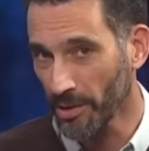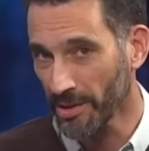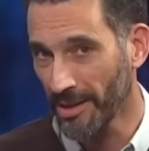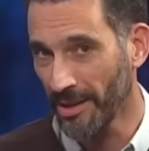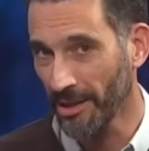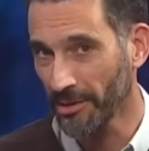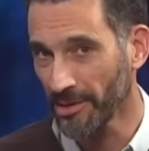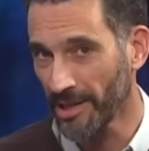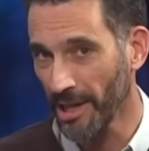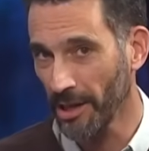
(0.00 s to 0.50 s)

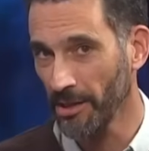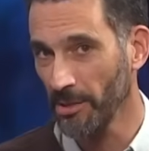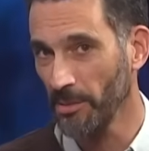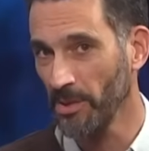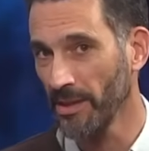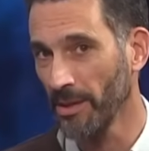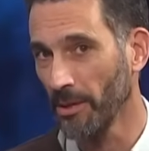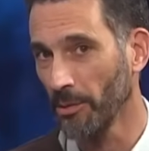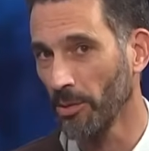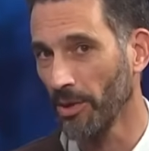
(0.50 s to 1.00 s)
they're telling
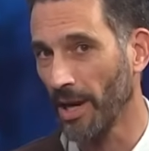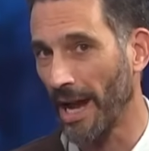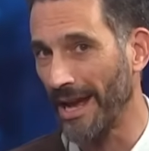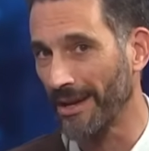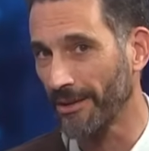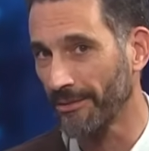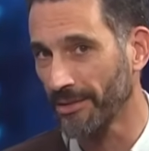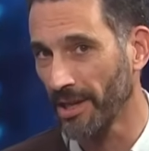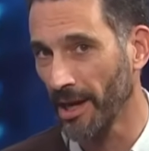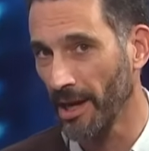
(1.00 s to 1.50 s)
me that we're
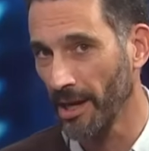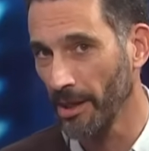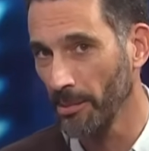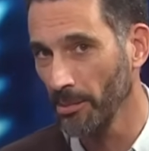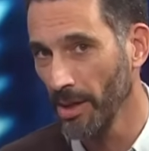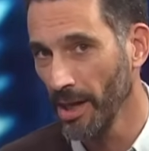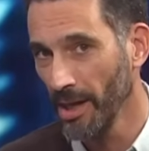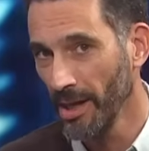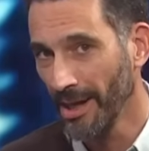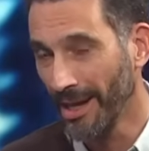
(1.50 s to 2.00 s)
out of
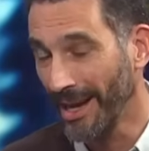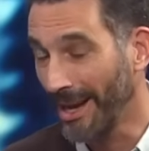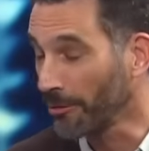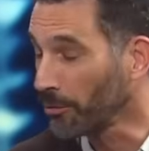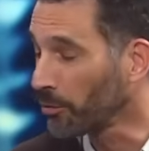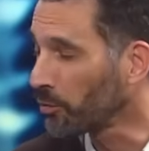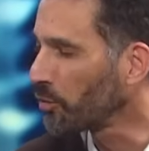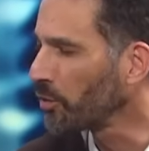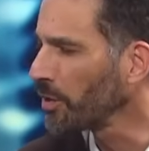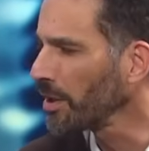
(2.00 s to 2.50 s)
time. I
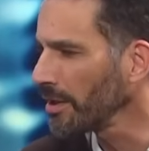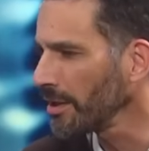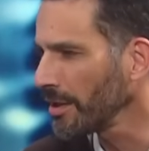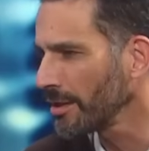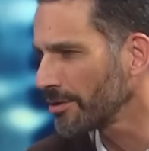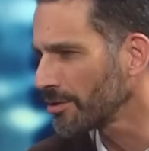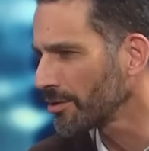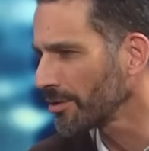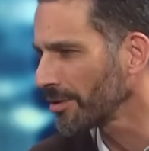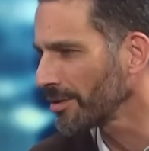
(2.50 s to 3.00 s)
really
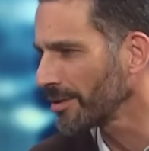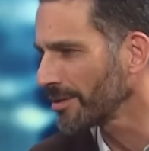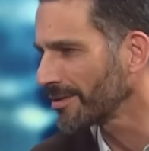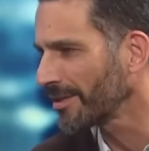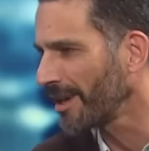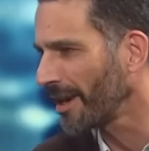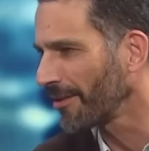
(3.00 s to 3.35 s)
enjoyed this